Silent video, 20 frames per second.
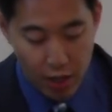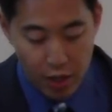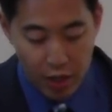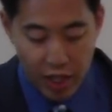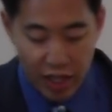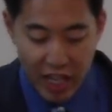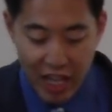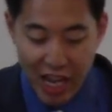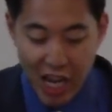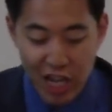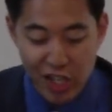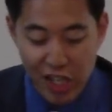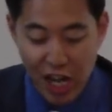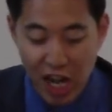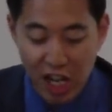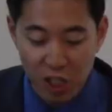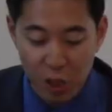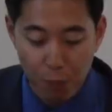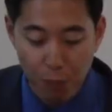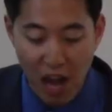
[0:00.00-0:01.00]
the King
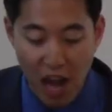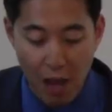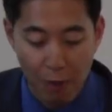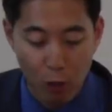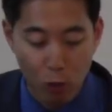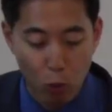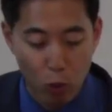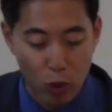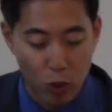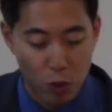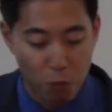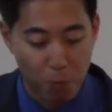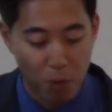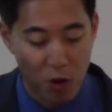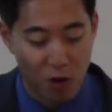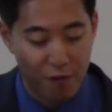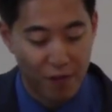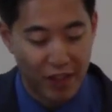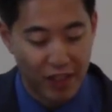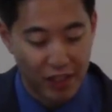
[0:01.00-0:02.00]
James Bible words
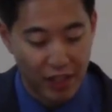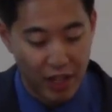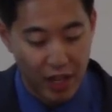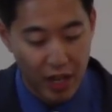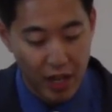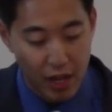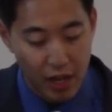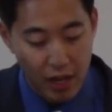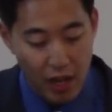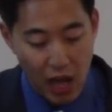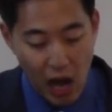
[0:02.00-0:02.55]
perfectly,